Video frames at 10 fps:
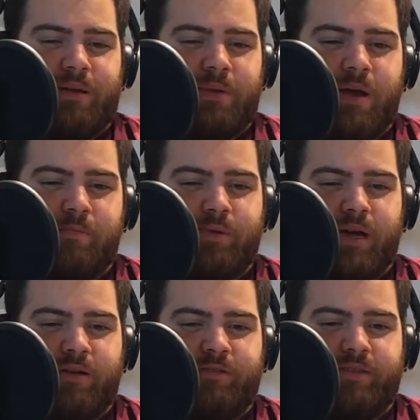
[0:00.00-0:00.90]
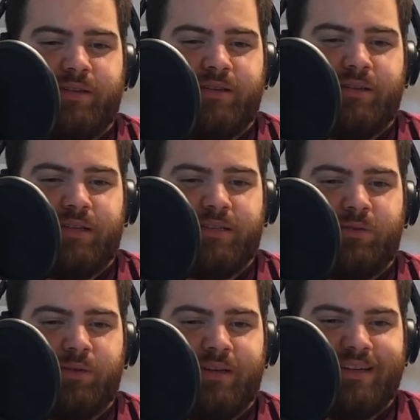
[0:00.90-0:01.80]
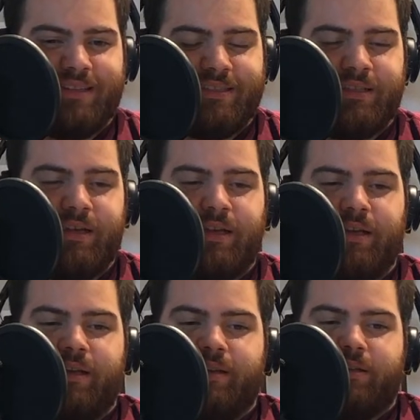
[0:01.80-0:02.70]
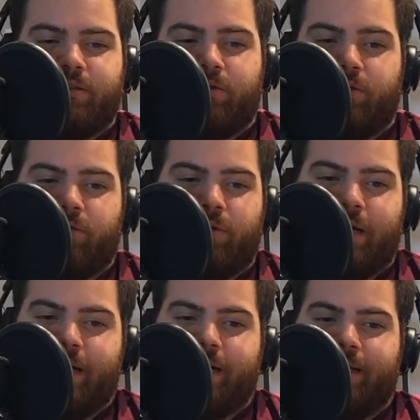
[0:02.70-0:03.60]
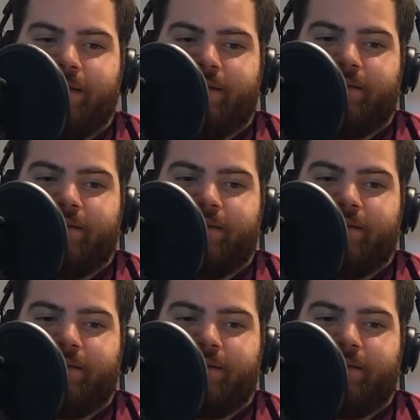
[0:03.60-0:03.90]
not proud of it. It is what it is. So I